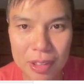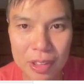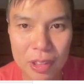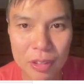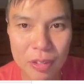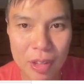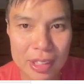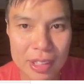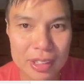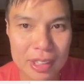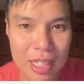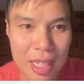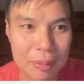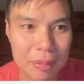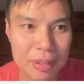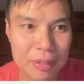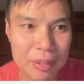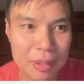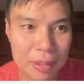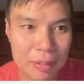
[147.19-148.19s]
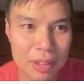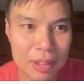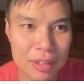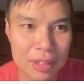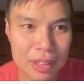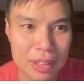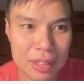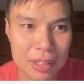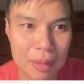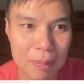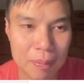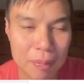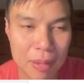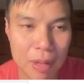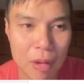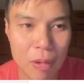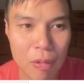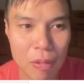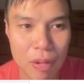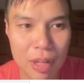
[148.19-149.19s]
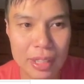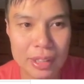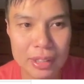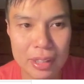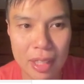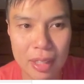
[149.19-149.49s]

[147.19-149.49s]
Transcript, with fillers: the greatest common number of the subarrays